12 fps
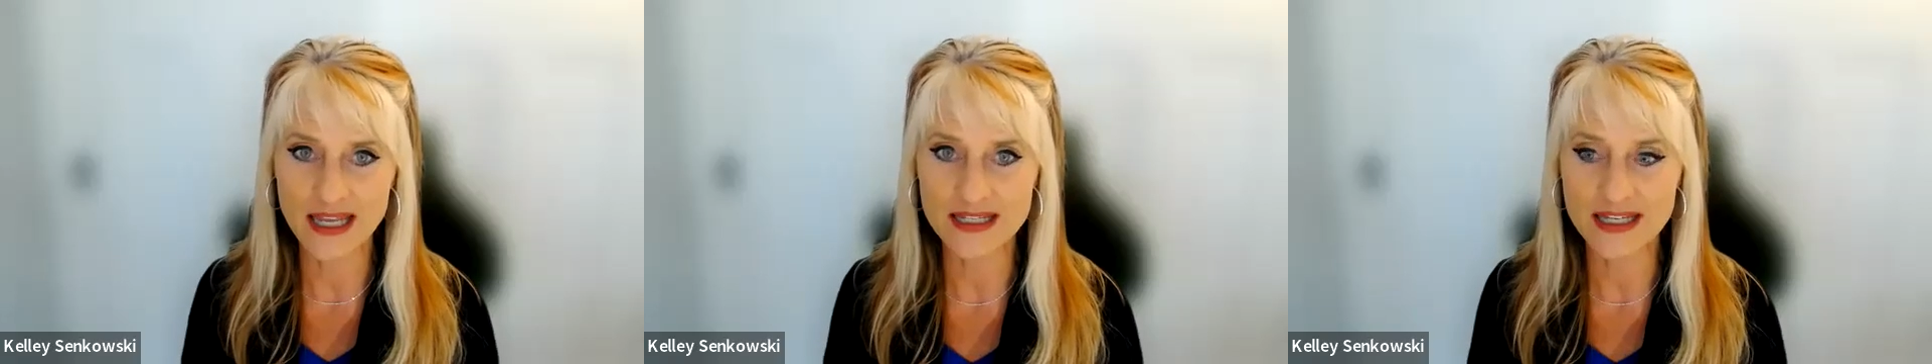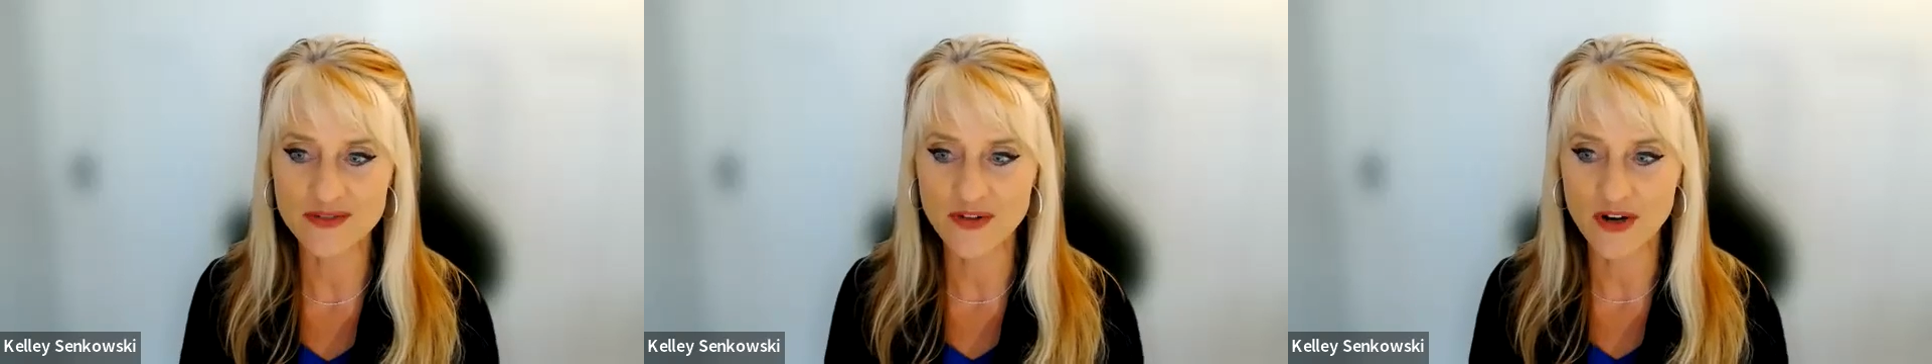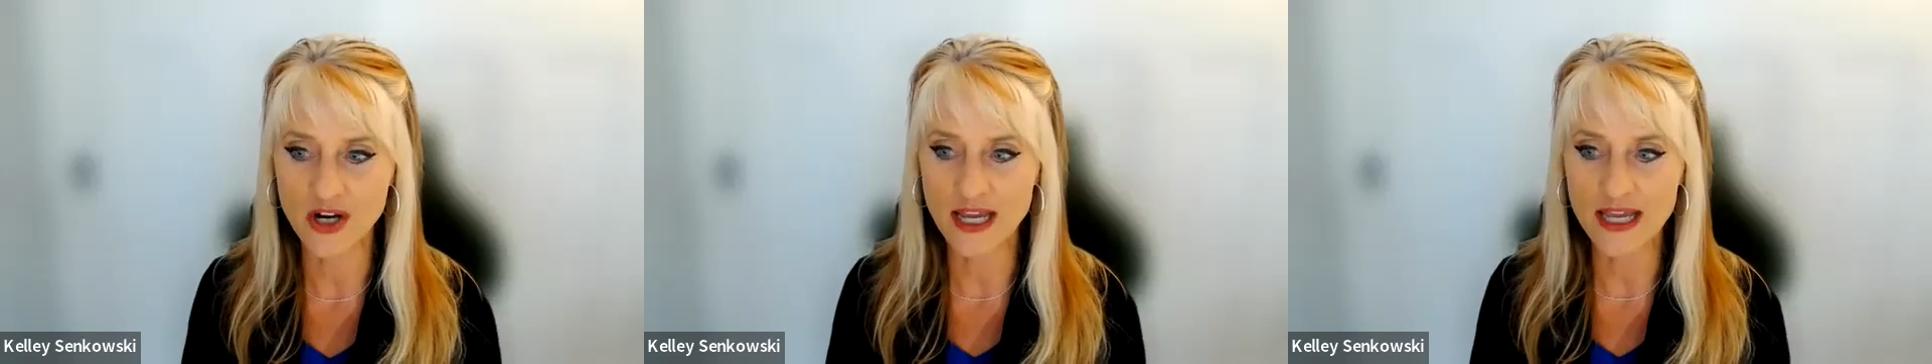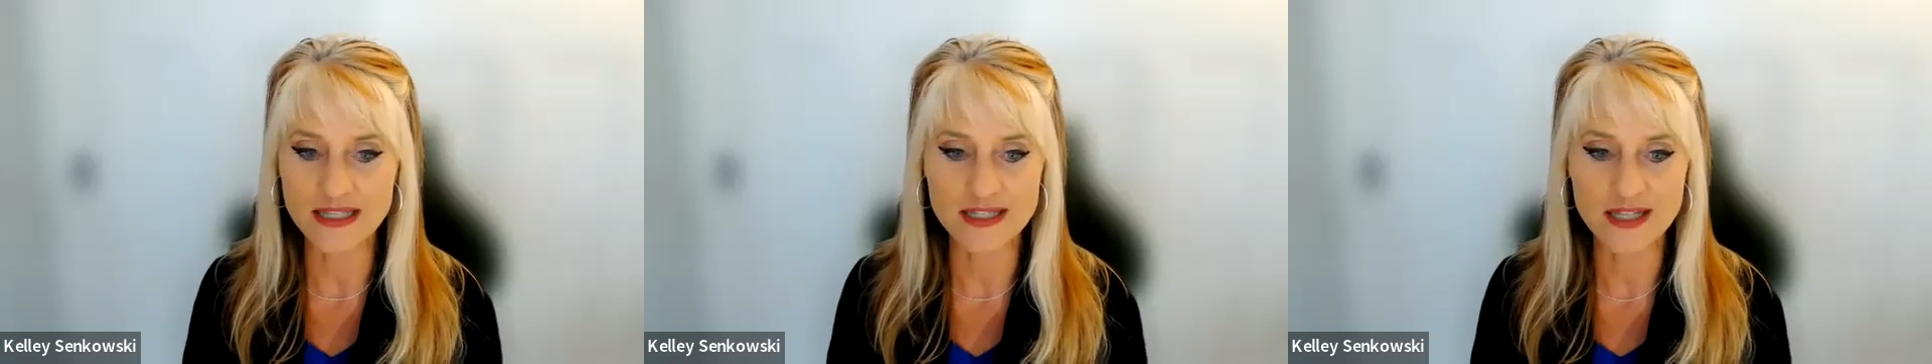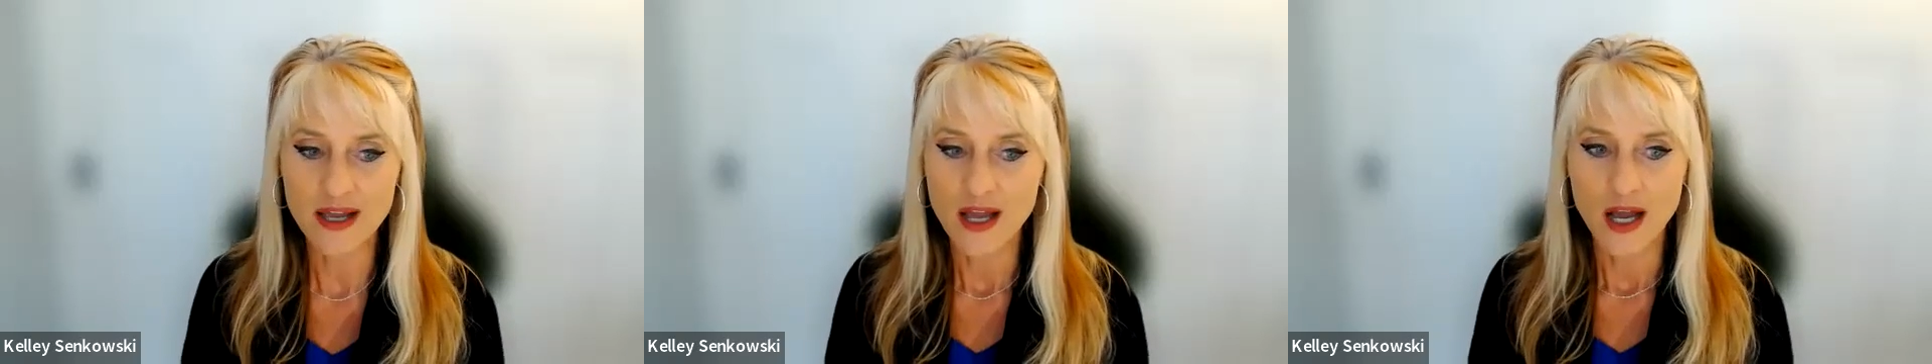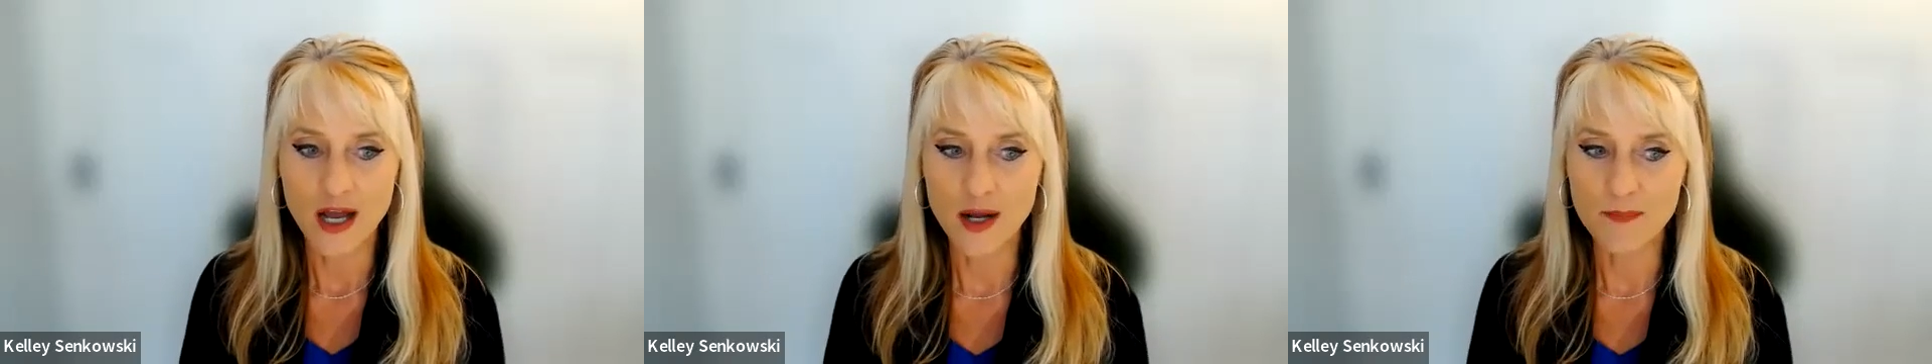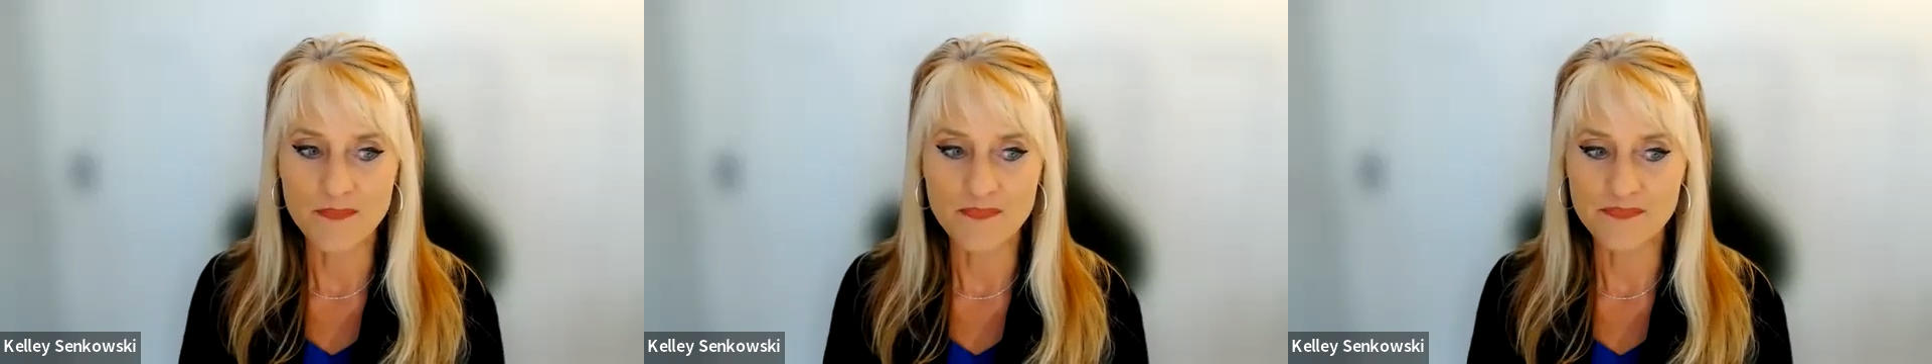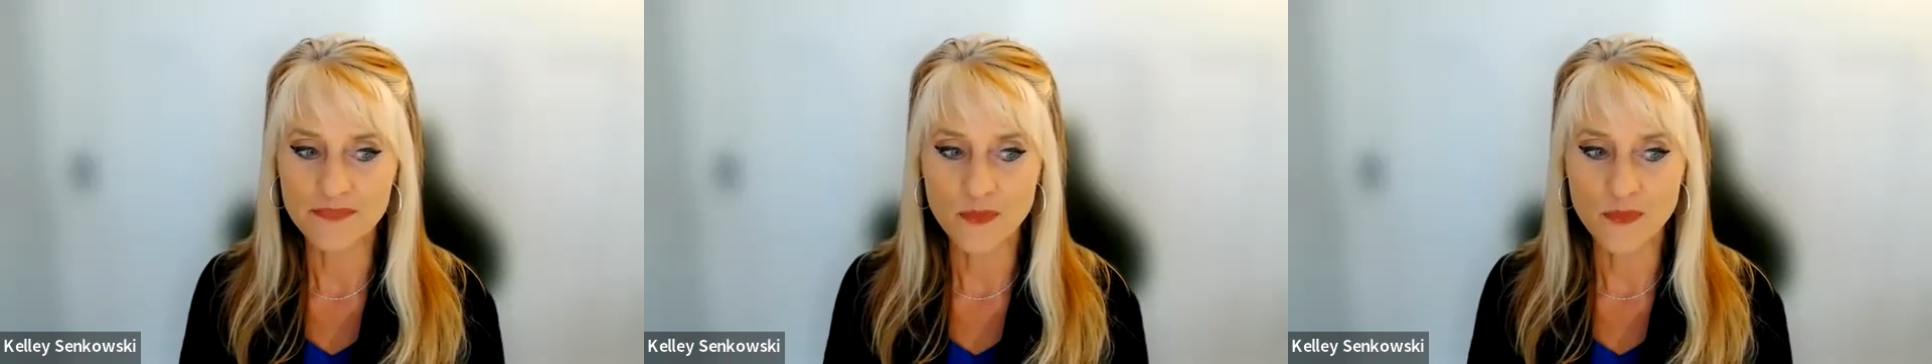and as far as um,